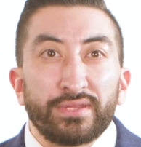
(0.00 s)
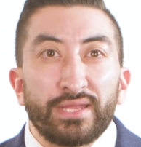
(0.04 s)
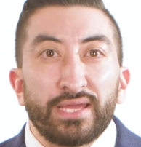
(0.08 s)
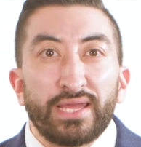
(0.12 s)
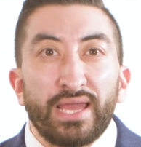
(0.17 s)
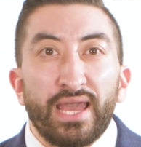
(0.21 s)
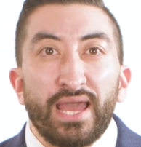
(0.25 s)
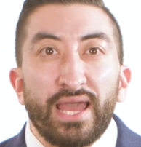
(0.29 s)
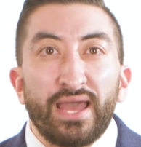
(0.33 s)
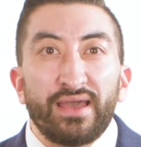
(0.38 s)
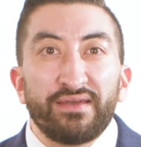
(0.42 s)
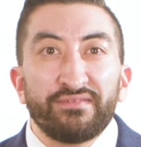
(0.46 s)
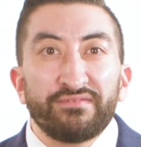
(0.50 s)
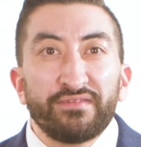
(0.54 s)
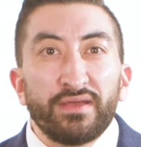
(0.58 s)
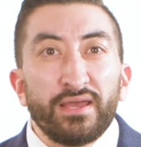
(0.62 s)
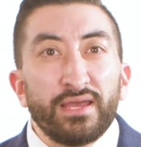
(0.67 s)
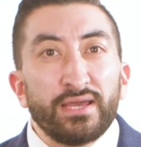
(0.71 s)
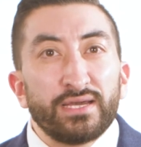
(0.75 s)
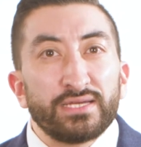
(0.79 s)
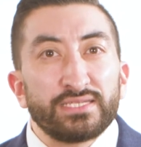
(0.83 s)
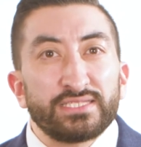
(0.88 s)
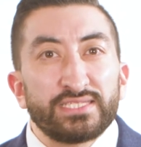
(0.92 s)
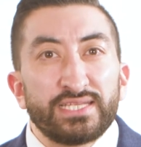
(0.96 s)
they have
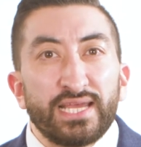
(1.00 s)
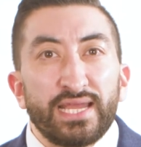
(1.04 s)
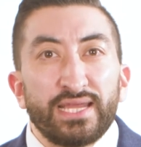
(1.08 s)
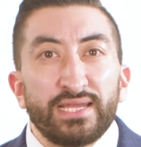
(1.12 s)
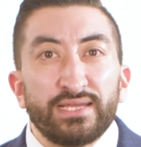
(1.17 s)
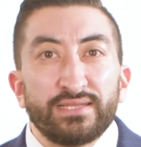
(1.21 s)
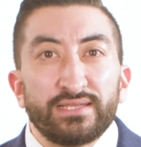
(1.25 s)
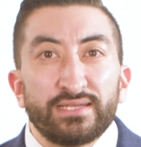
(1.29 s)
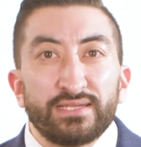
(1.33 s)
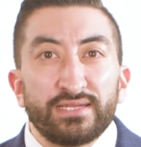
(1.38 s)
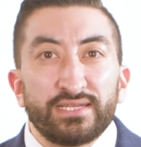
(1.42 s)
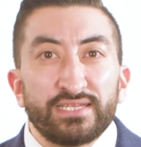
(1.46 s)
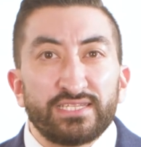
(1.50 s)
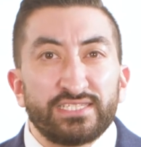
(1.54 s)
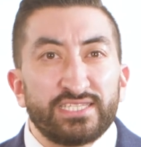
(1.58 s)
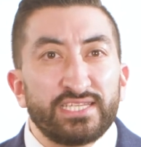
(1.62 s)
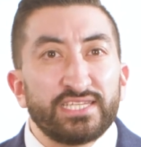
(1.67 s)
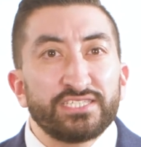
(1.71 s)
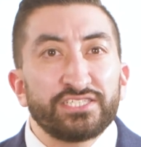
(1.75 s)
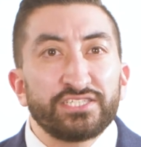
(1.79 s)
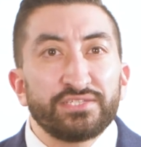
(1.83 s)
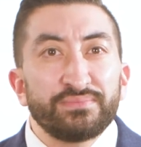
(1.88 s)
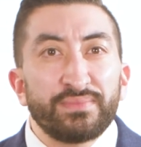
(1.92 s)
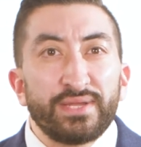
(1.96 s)
a say in the
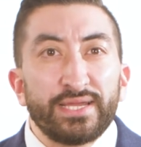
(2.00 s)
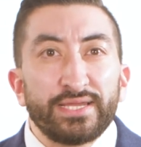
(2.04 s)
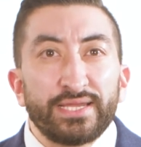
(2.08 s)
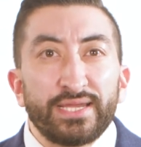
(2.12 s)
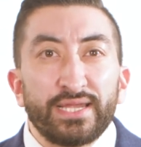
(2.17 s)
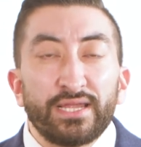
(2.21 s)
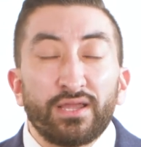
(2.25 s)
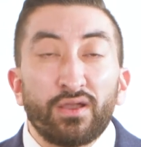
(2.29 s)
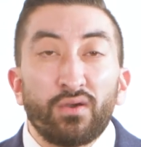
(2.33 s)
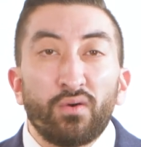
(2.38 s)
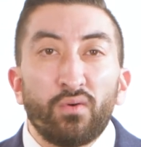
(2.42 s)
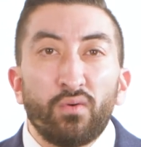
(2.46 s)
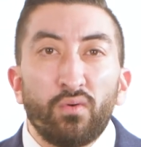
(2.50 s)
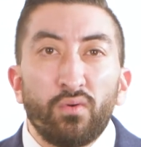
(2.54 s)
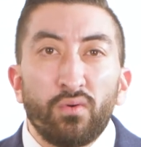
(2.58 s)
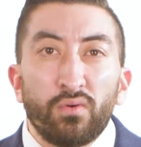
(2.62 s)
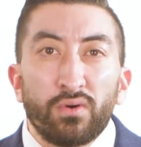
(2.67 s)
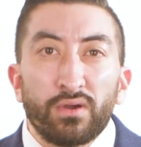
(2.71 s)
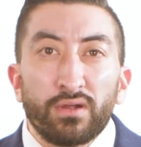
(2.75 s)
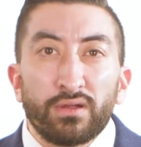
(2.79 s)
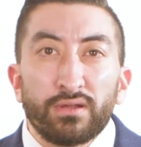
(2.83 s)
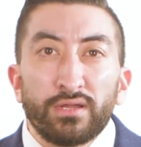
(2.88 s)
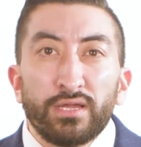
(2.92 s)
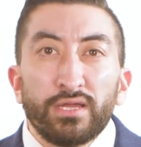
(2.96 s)
decision-making,
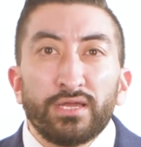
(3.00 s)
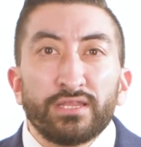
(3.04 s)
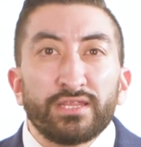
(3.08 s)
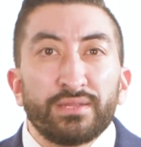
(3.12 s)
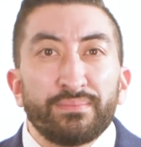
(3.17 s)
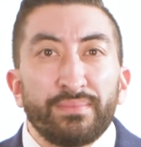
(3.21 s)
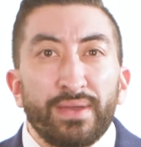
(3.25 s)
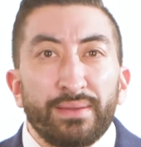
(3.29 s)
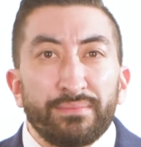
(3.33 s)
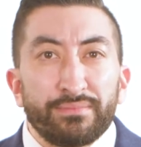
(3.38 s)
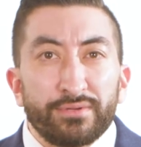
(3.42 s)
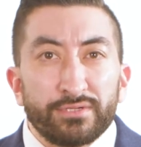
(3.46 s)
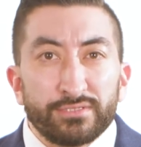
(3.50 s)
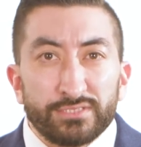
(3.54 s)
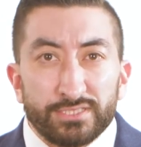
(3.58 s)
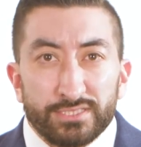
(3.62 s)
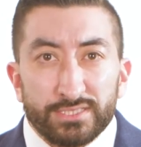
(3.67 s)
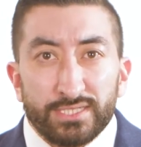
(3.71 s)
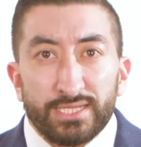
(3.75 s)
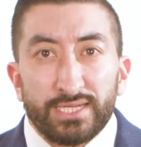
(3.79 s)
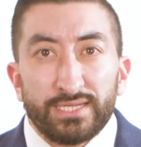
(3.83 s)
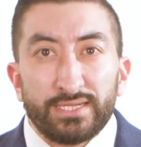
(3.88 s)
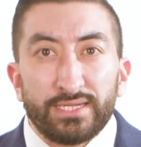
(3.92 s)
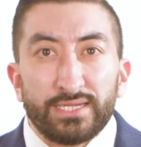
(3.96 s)
or the members
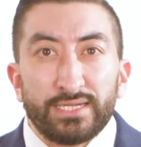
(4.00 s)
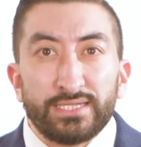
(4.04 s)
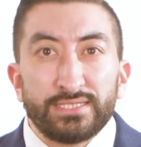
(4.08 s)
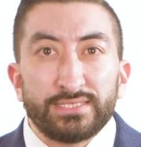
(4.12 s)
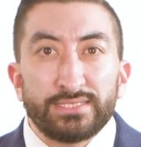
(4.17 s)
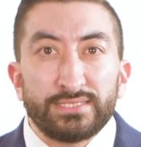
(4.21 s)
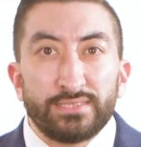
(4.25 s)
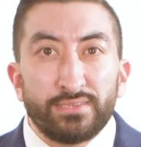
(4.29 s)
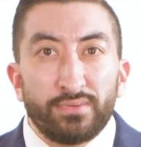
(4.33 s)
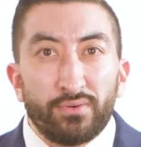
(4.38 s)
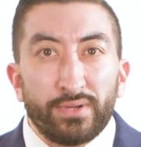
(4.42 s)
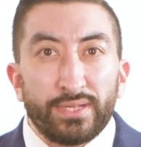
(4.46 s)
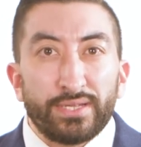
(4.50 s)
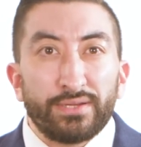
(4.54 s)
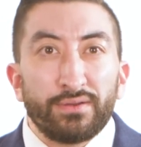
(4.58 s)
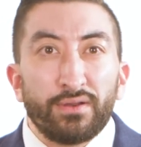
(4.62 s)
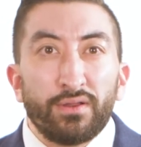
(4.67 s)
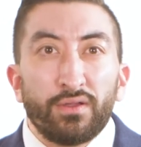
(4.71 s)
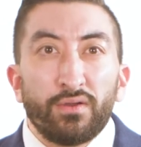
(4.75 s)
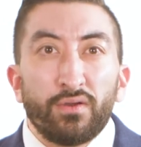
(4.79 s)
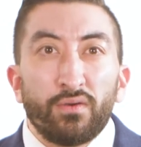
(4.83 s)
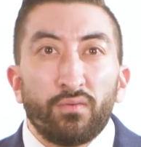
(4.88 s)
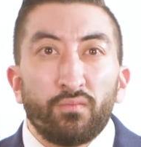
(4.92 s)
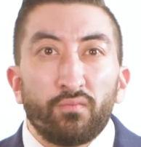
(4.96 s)
can appoint
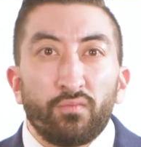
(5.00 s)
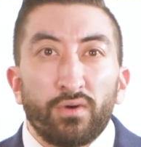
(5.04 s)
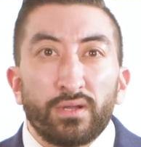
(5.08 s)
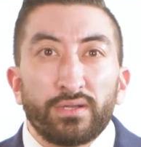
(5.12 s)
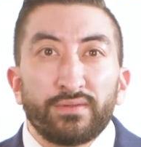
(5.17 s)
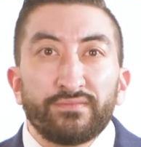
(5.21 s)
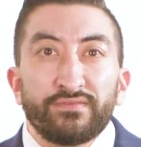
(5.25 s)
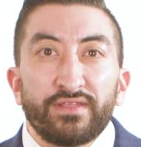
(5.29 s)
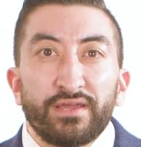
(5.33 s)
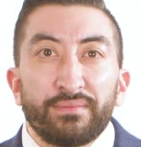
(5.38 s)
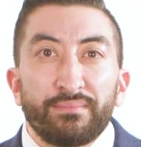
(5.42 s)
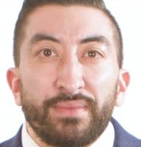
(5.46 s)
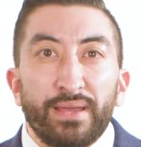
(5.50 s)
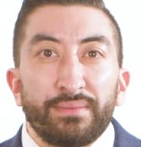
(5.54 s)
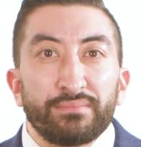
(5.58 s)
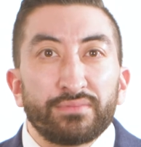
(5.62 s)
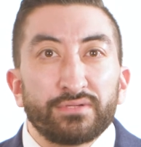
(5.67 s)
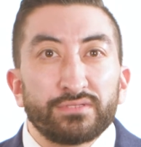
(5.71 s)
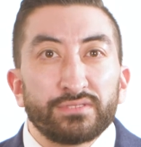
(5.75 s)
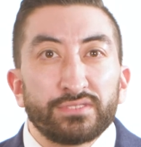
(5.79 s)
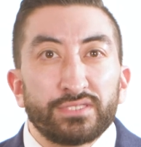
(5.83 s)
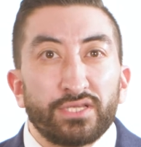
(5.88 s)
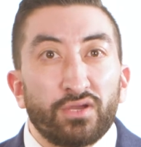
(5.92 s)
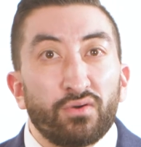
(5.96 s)
one of their
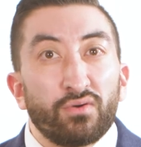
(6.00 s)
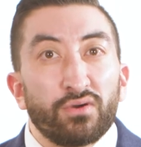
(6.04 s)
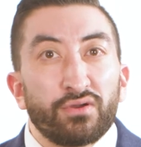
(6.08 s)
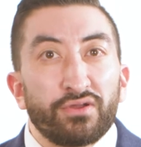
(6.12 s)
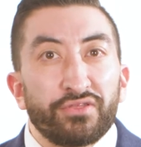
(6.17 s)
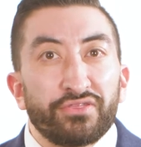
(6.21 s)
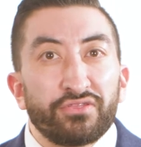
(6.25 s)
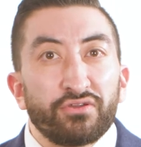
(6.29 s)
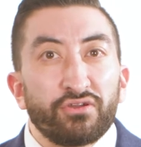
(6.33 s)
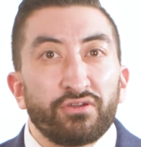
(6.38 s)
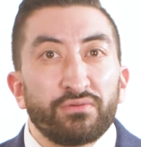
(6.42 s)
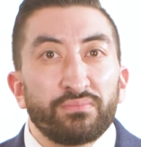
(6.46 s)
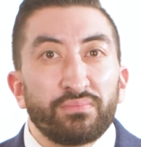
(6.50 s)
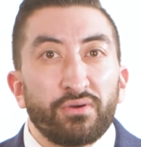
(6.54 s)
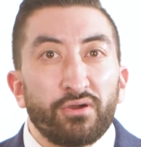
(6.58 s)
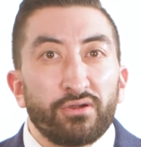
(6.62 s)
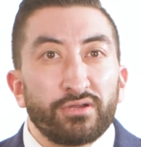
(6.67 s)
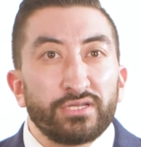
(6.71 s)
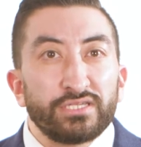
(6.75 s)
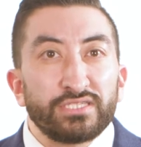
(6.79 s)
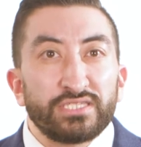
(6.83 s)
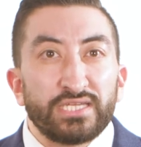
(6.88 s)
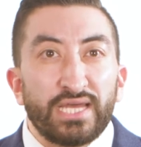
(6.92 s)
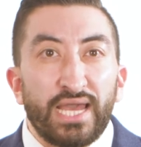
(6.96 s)
members or a third
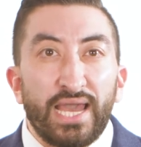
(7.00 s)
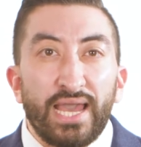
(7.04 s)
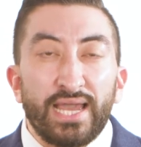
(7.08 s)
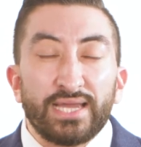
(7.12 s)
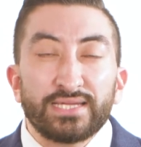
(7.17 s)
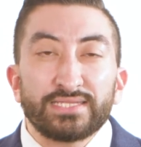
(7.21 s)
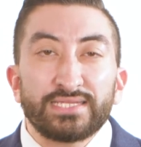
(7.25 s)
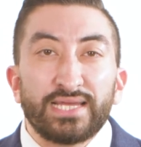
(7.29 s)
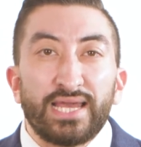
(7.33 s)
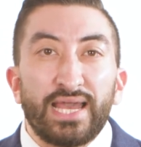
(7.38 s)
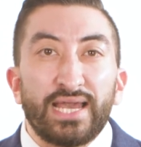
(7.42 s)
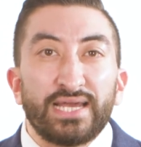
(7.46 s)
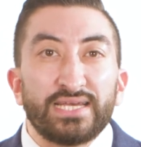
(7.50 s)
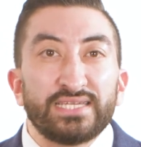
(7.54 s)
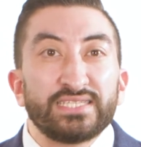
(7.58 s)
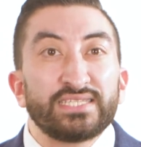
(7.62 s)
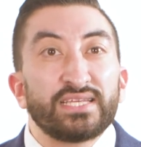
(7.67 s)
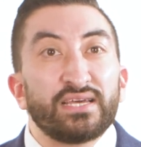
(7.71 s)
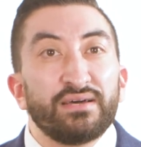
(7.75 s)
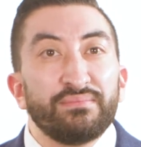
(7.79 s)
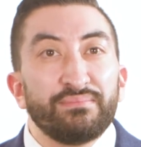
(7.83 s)
party to act as a